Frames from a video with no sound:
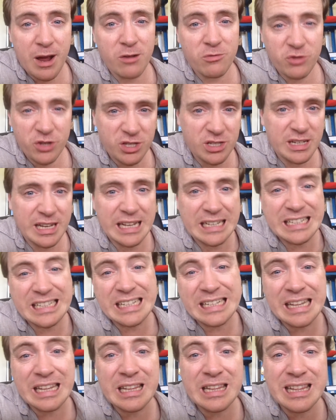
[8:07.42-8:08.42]
about just
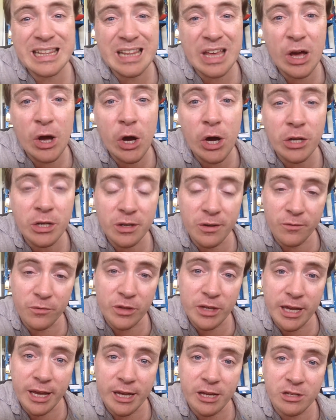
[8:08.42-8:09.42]
less than a
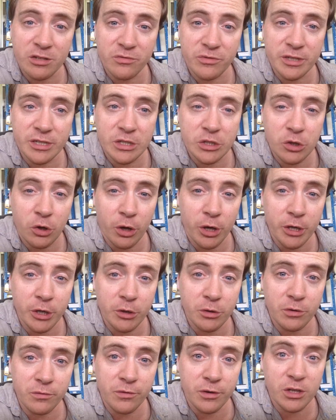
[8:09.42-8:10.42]
third the age of the
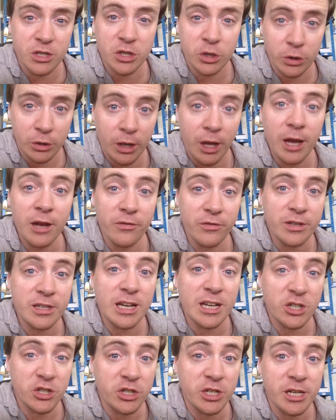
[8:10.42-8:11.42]
entire universe. So
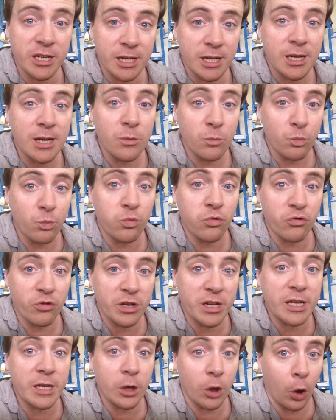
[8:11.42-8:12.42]
life is actually
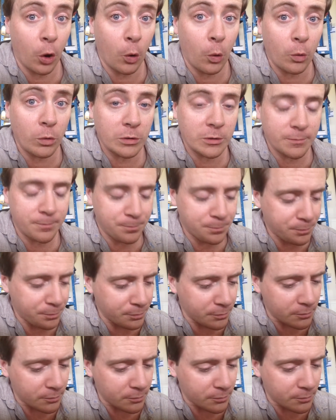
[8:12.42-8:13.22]
pretty old